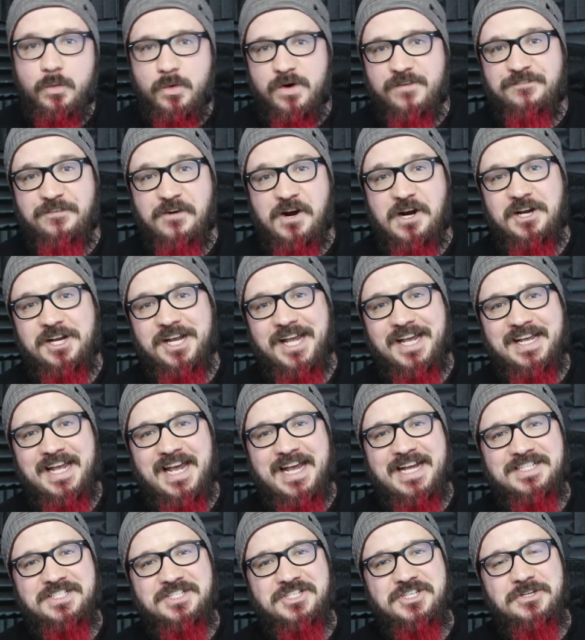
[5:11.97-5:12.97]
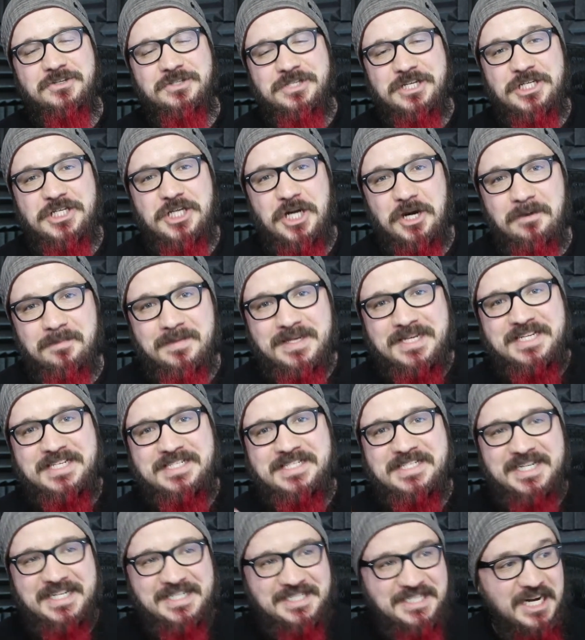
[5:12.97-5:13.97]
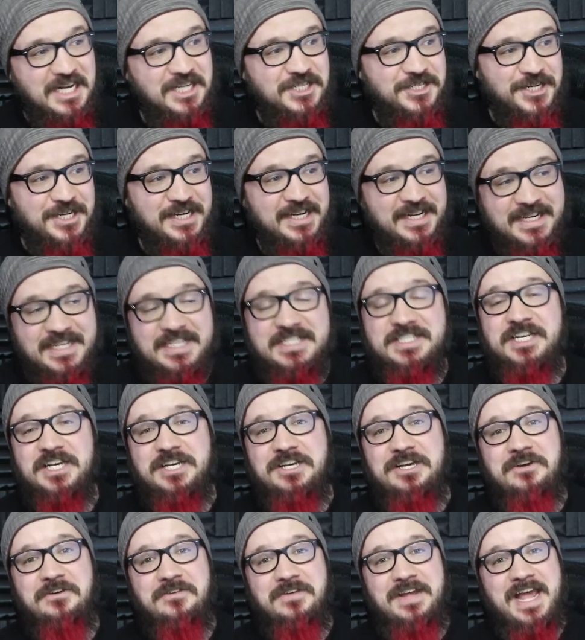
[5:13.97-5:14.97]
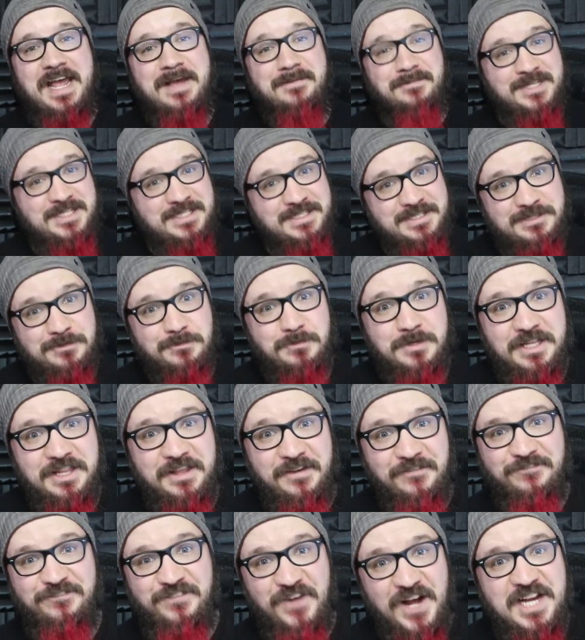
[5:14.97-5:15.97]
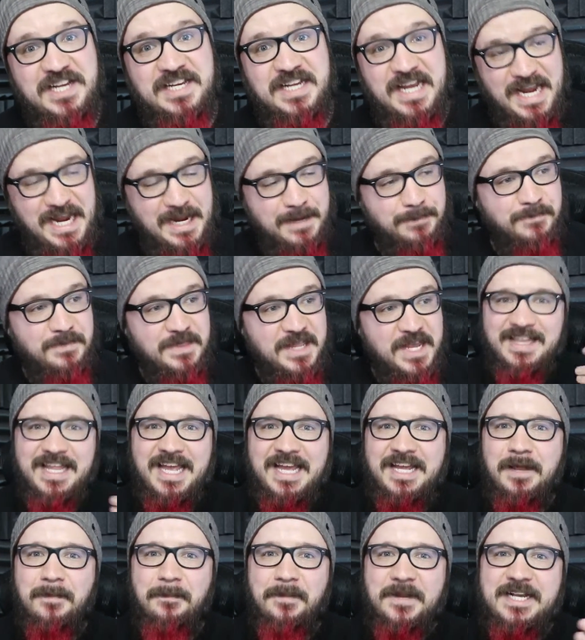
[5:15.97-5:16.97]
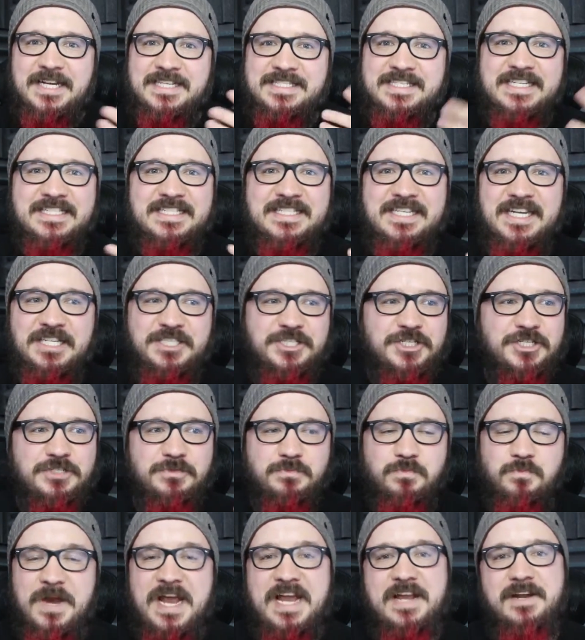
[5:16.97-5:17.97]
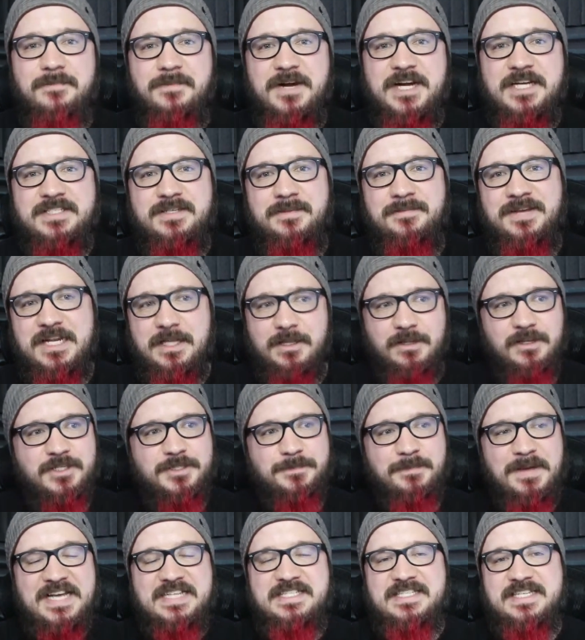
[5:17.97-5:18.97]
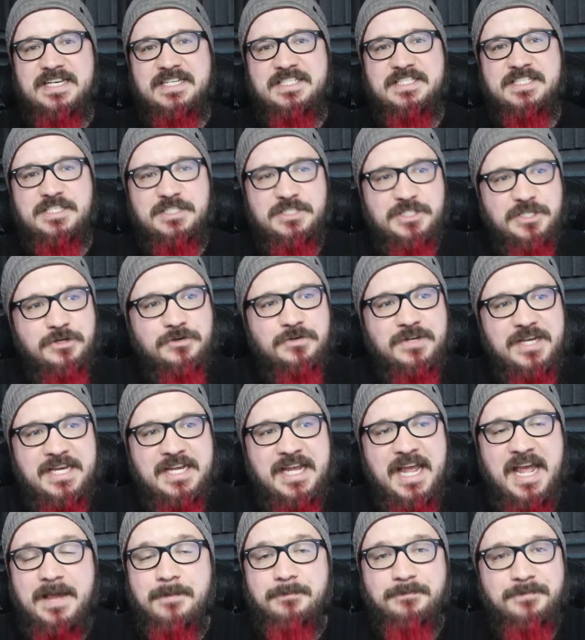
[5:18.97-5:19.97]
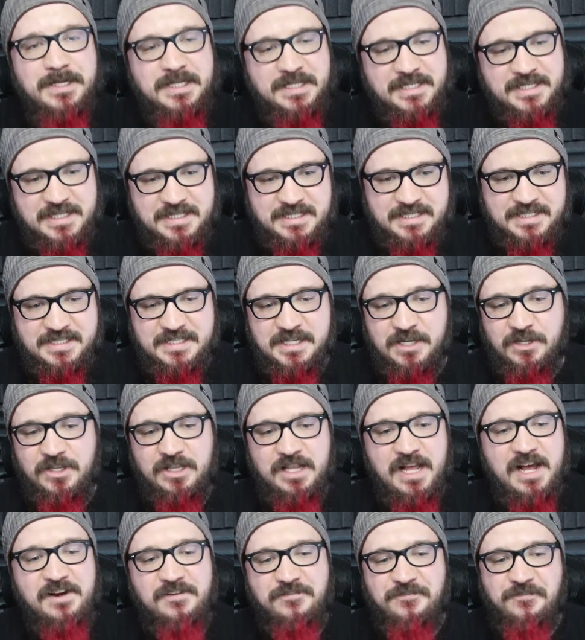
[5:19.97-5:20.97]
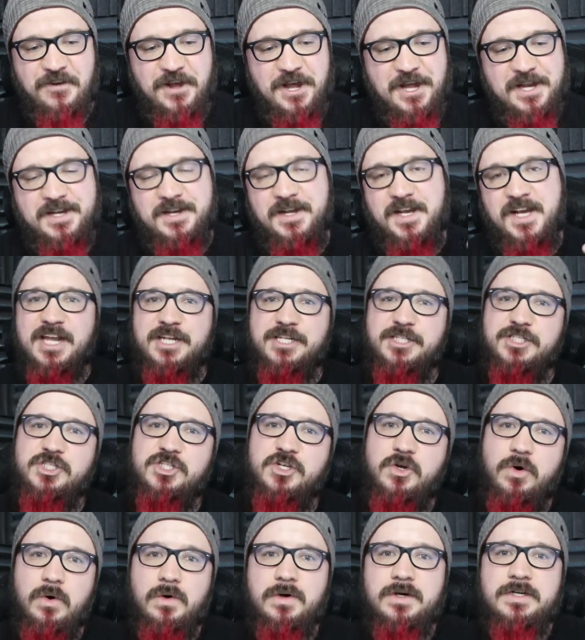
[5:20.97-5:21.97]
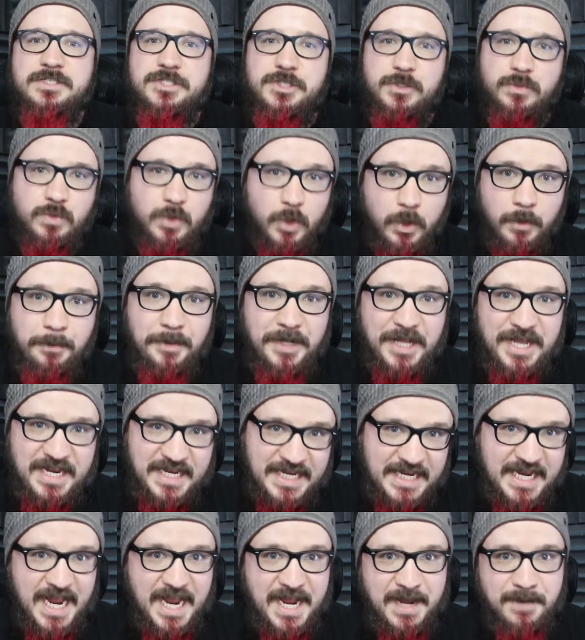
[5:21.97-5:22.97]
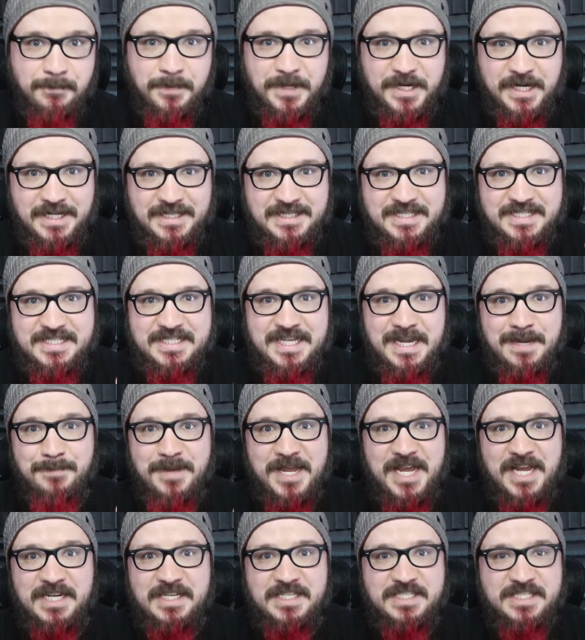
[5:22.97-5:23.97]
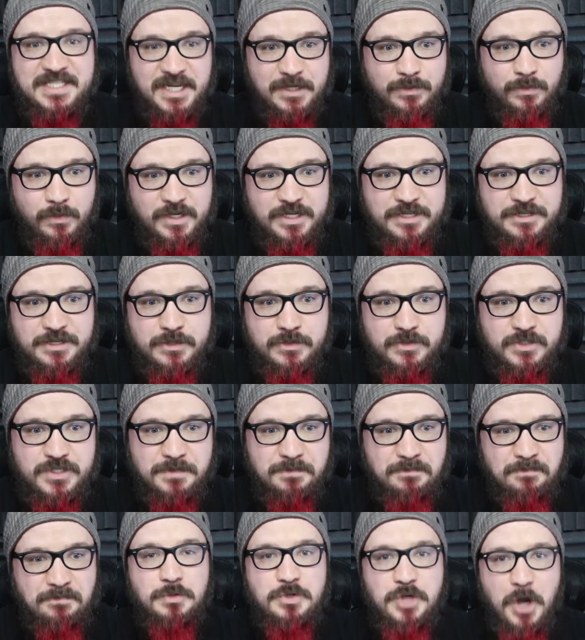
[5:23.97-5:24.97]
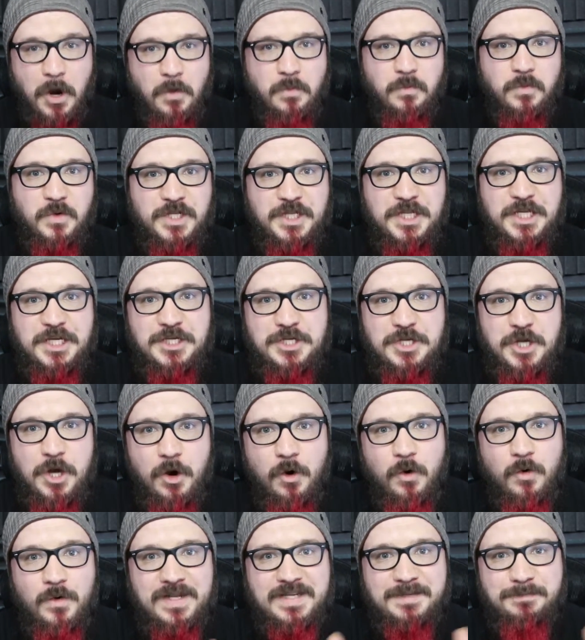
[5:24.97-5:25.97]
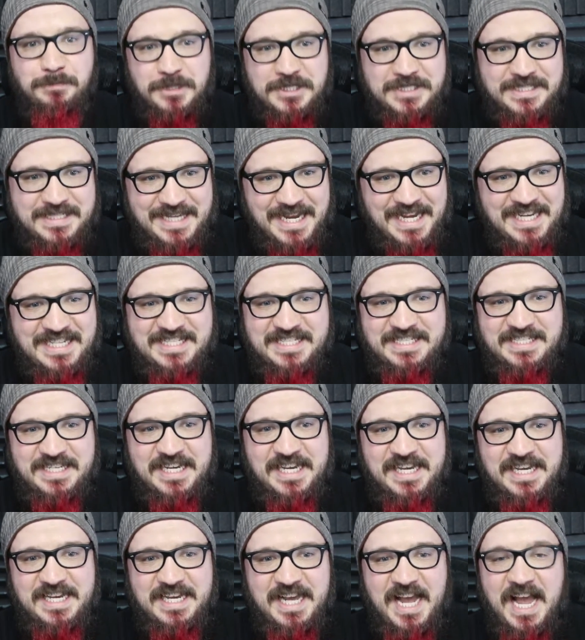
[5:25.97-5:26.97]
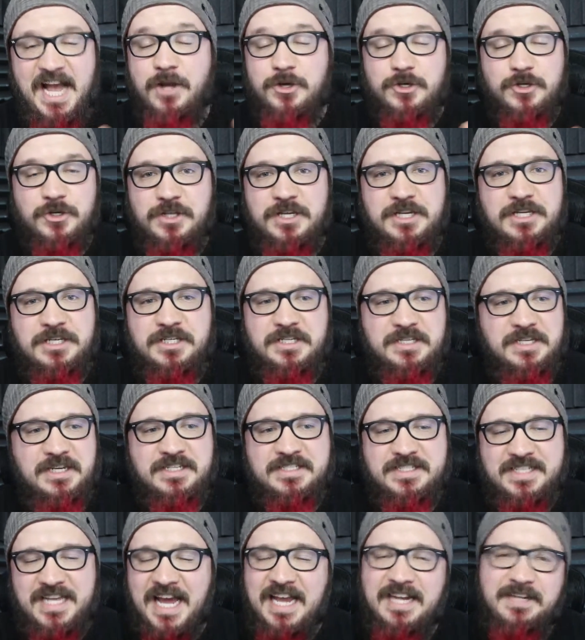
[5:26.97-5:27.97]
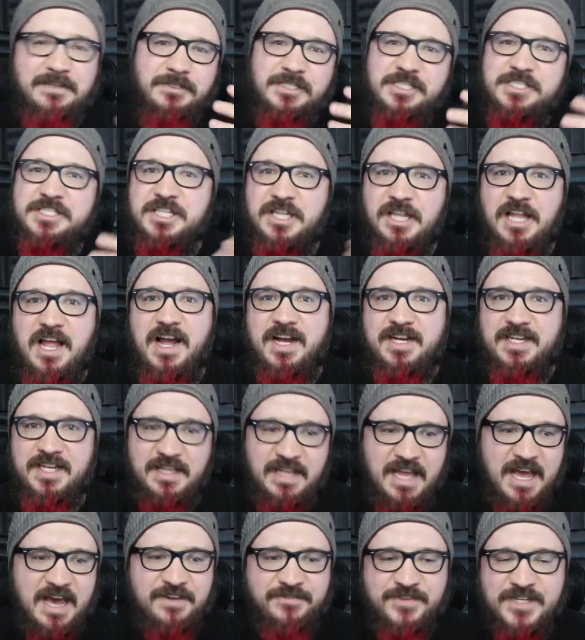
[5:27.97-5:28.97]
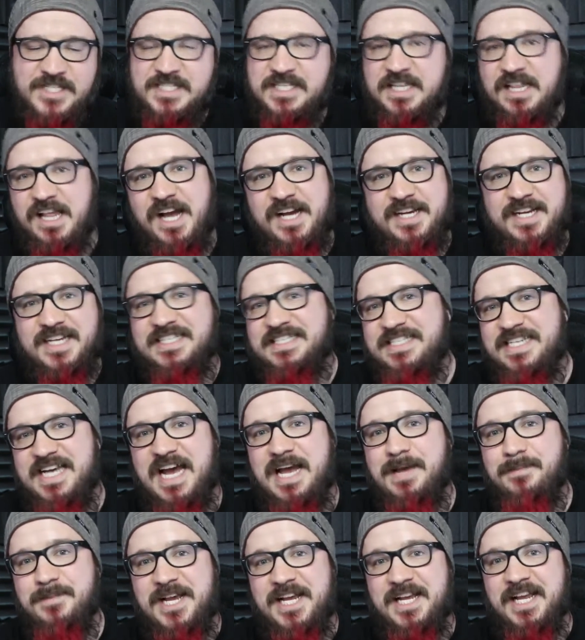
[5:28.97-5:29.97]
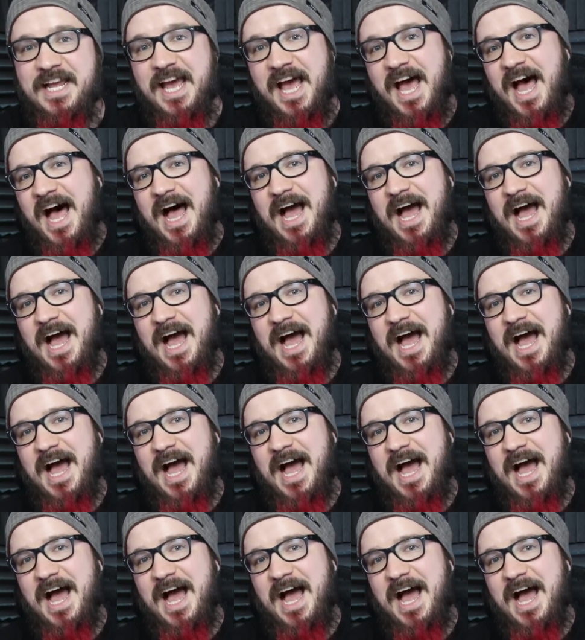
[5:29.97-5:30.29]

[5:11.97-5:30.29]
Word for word: Referring again to Deterministic Dungeon, it is a cute game and it is a really fun game. I like it because it's like just randomized. I mean, it looks basic, it's a 2D game, but it is still a lot of fun. At its core, it's a role-playing game, but on the same hand, it's like one of those, you don't really know precisely how you're, it, it's kind of, it's luck. A lot of it's luck and timing.